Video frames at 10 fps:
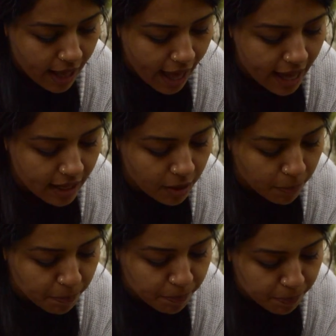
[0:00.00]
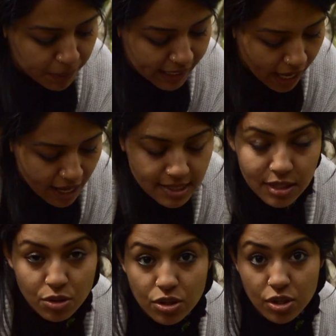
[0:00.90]
and because
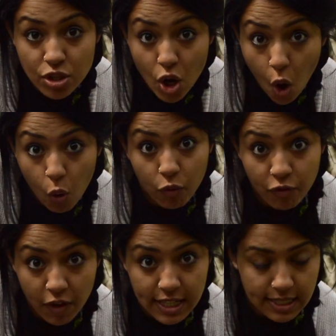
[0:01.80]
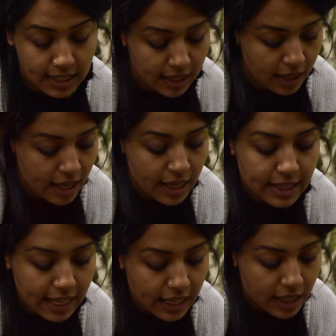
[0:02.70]
they're so fuzzy,
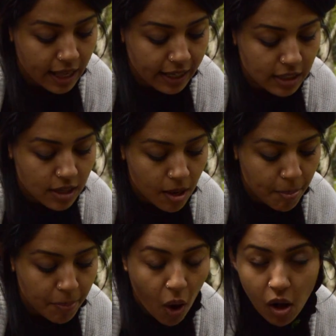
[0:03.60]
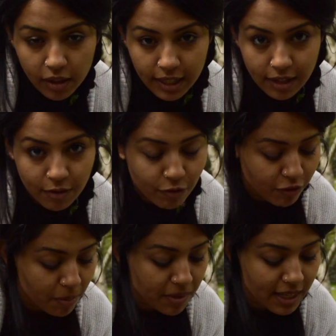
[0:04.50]
they collect pollen
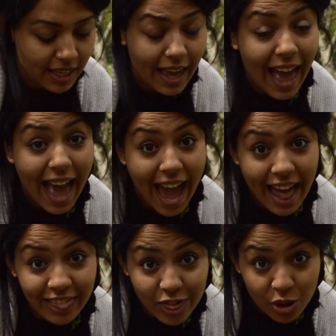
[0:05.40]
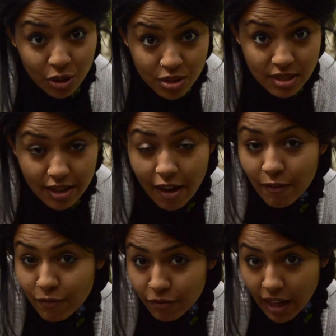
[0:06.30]
from the anthers of
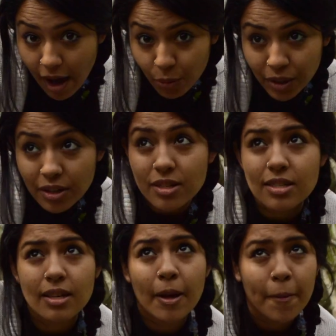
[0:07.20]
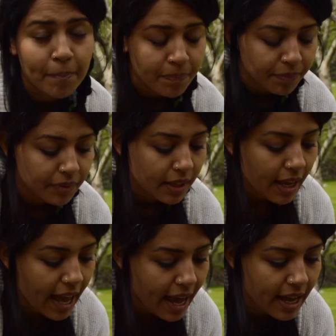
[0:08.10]
flowers,
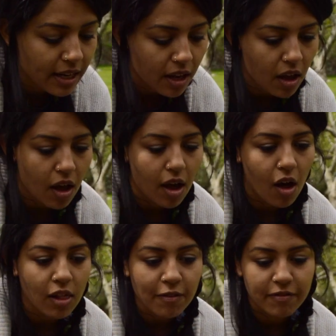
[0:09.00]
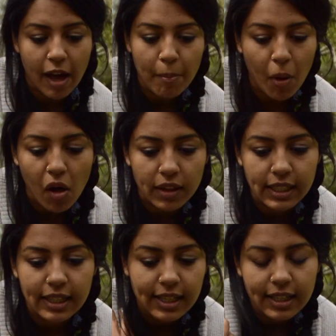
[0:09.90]
and all of that pollen
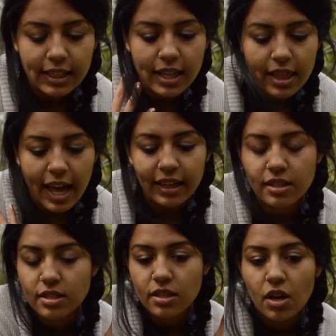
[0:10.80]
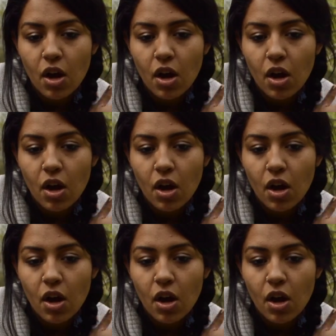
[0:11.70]
collects